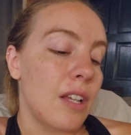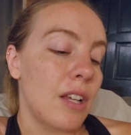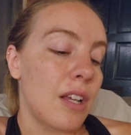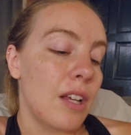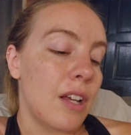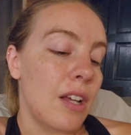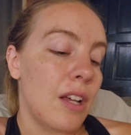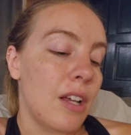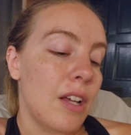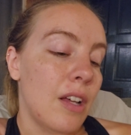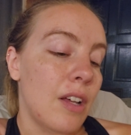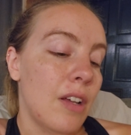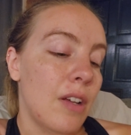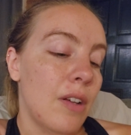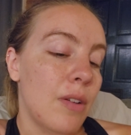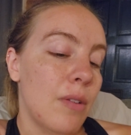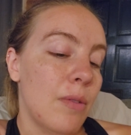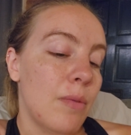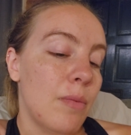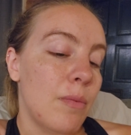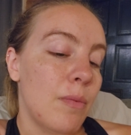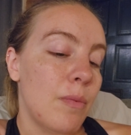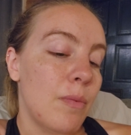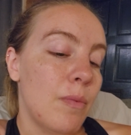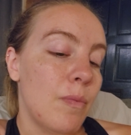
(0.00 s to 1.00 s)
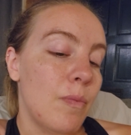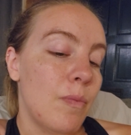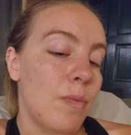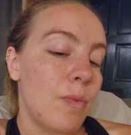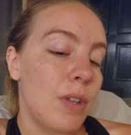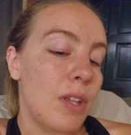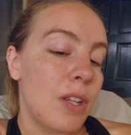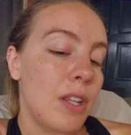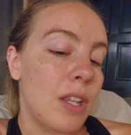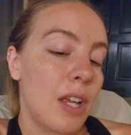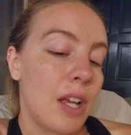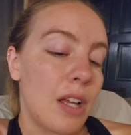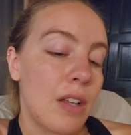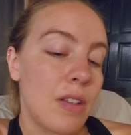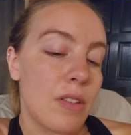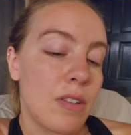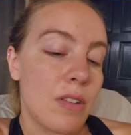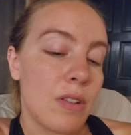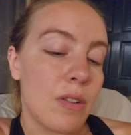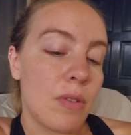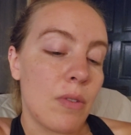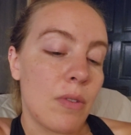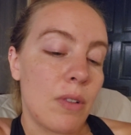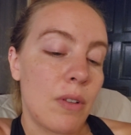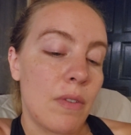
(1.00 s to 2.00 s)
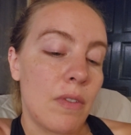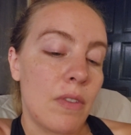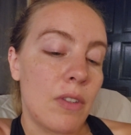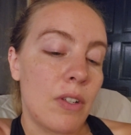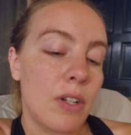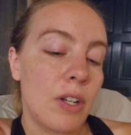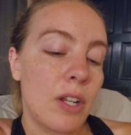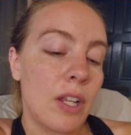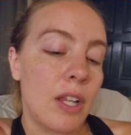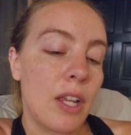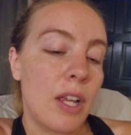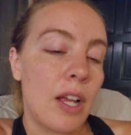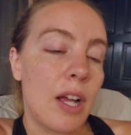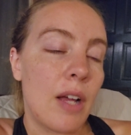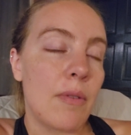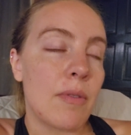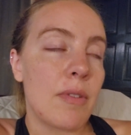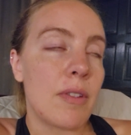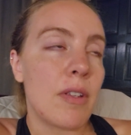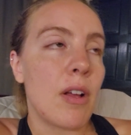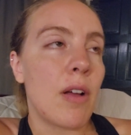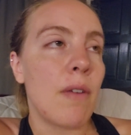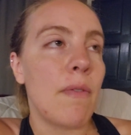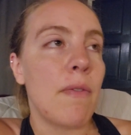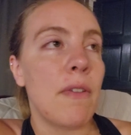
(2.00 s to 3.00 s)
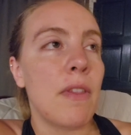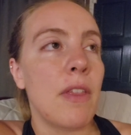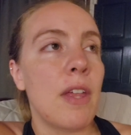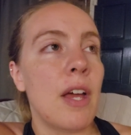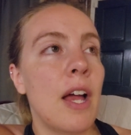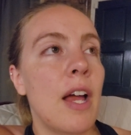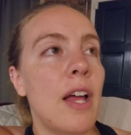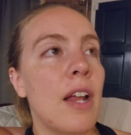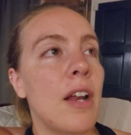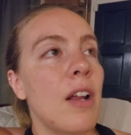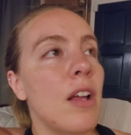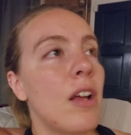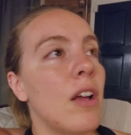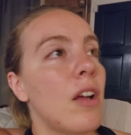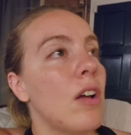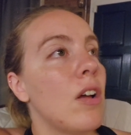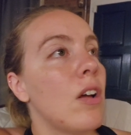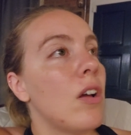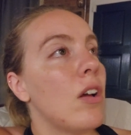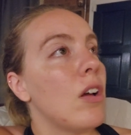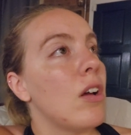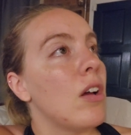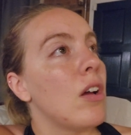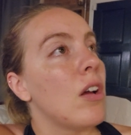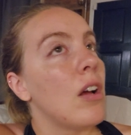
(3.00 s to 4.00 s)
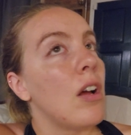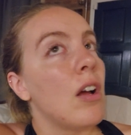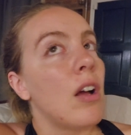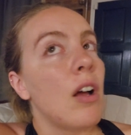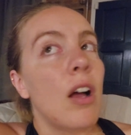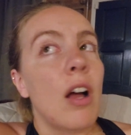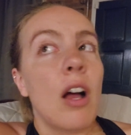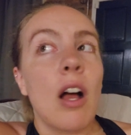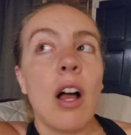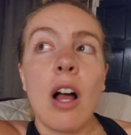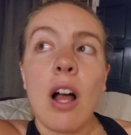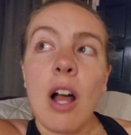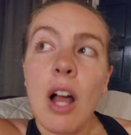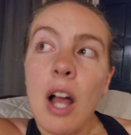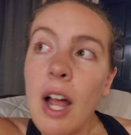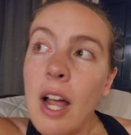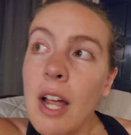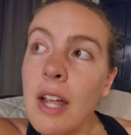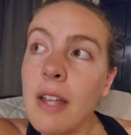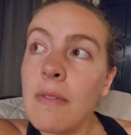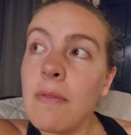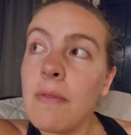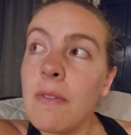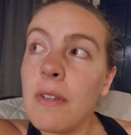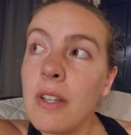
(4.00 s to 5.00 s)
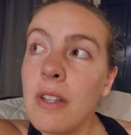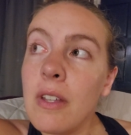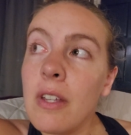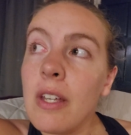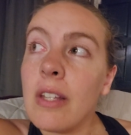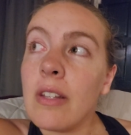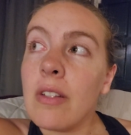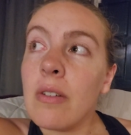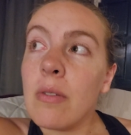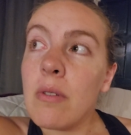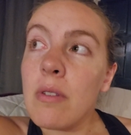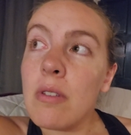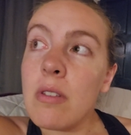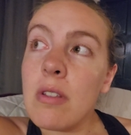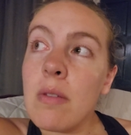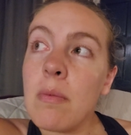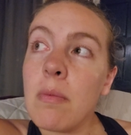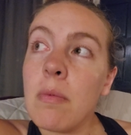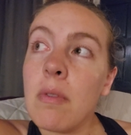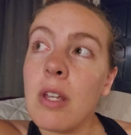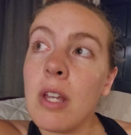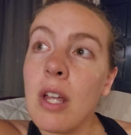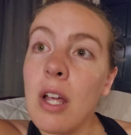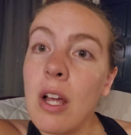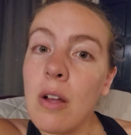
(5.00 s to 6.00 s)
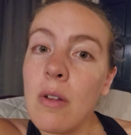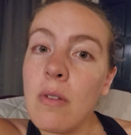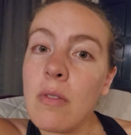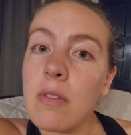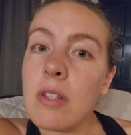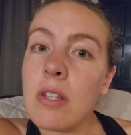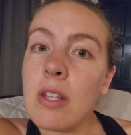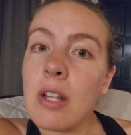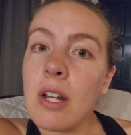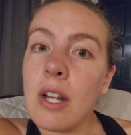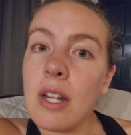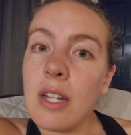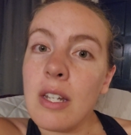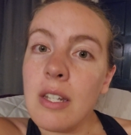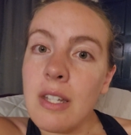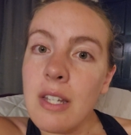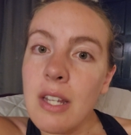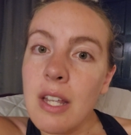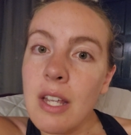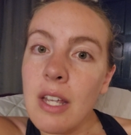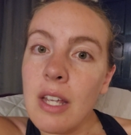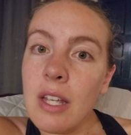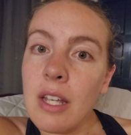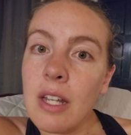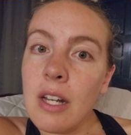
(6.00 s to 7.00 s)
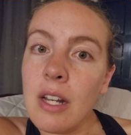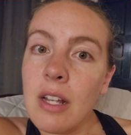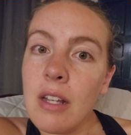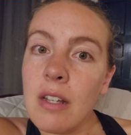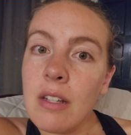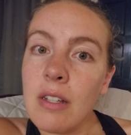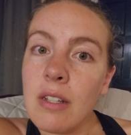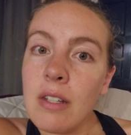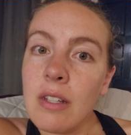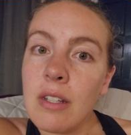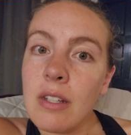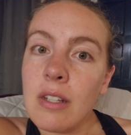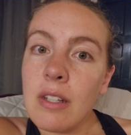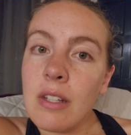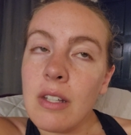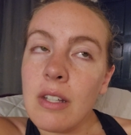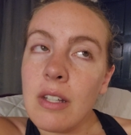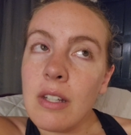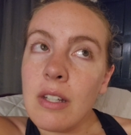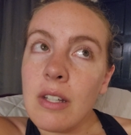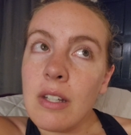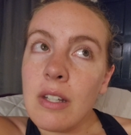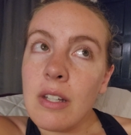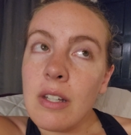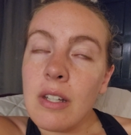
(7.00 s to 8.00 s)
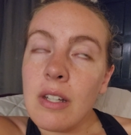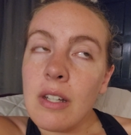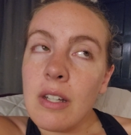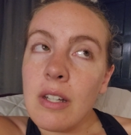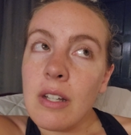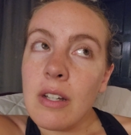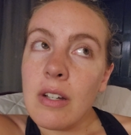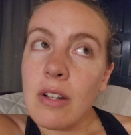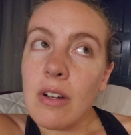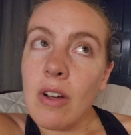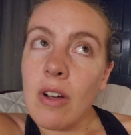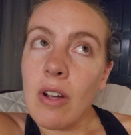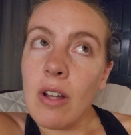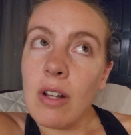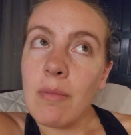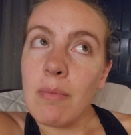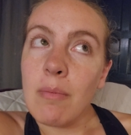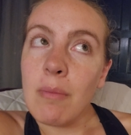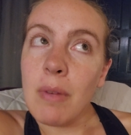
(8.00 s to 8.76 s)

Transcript: And yeah, so 11:30 I was off of that. I feel like there was something else that I did on